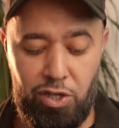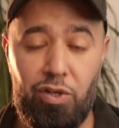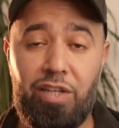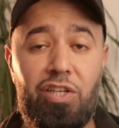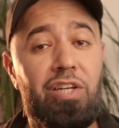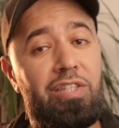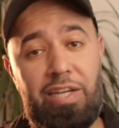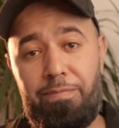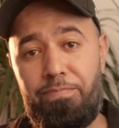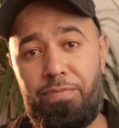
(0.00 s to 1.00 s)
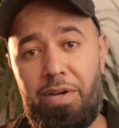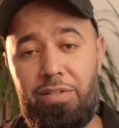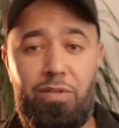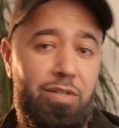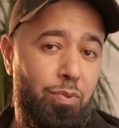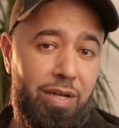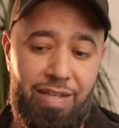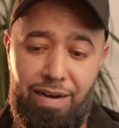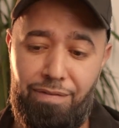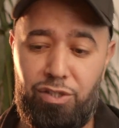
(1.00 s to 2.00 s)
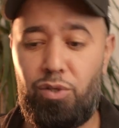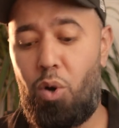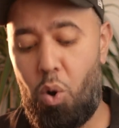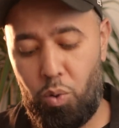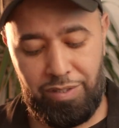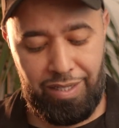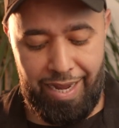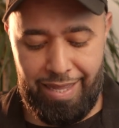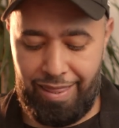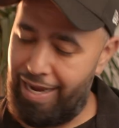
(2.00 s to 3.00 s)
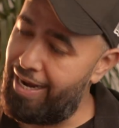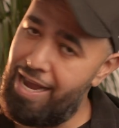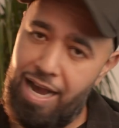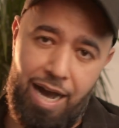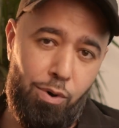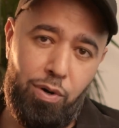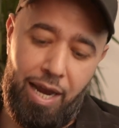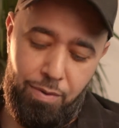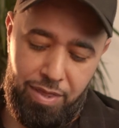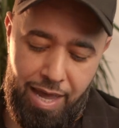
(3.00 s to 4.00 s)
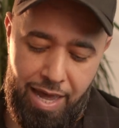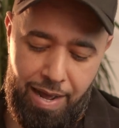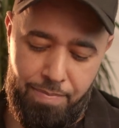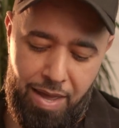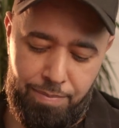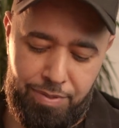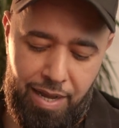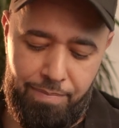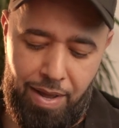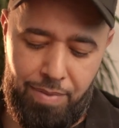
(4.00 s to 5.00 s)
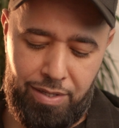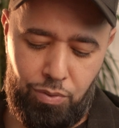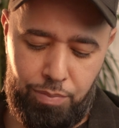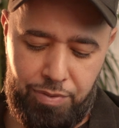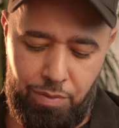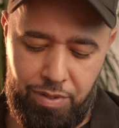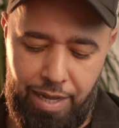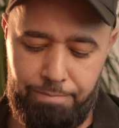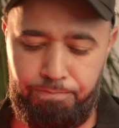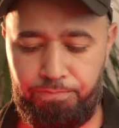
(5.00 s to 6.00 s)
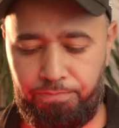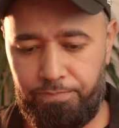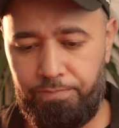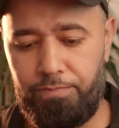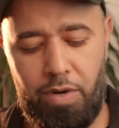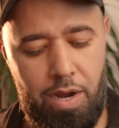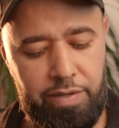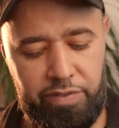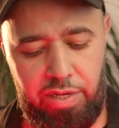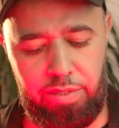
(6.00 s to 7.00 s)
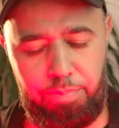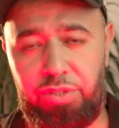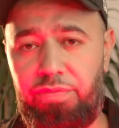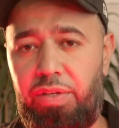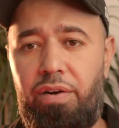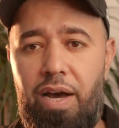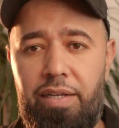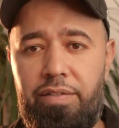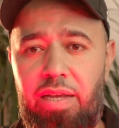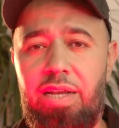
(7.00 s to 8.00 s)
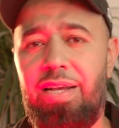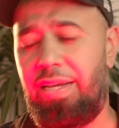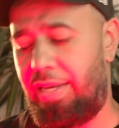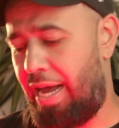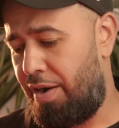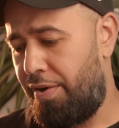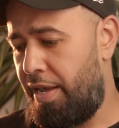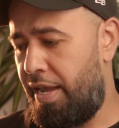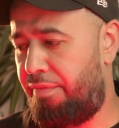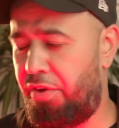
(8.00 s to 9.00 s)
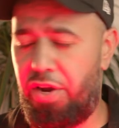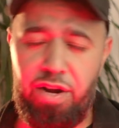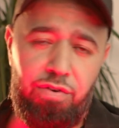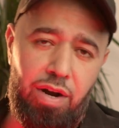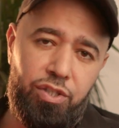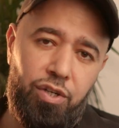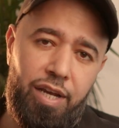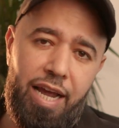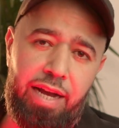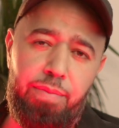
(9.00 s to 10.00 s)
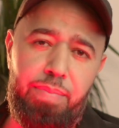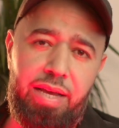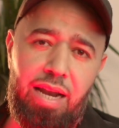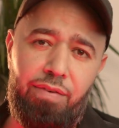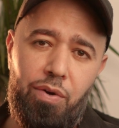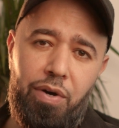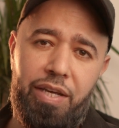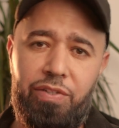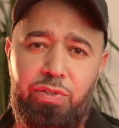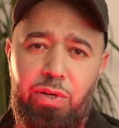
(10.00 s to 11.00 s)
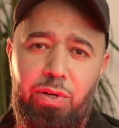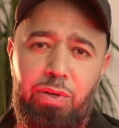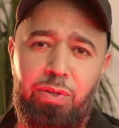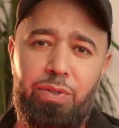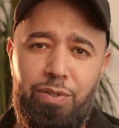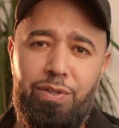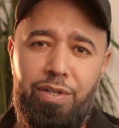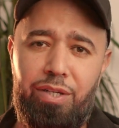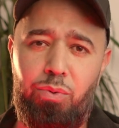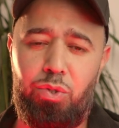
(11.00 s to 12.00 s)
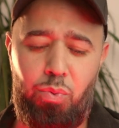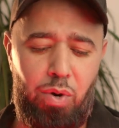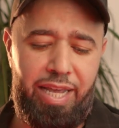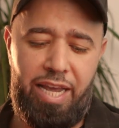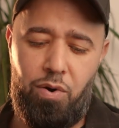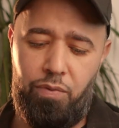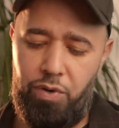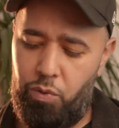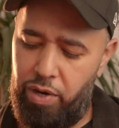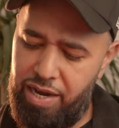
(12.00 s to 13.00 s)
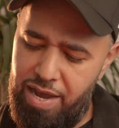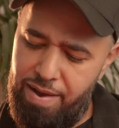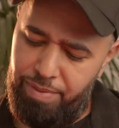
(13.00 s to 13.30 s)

So that's a good thing. All right, so this way it's not so the whole delay thing, I'm okay with that. I'm not too upset with that. All right, see, you put your finger on it. Now, if you're in a rush, okay, that could be kind of annoying. So you want to get going real quick.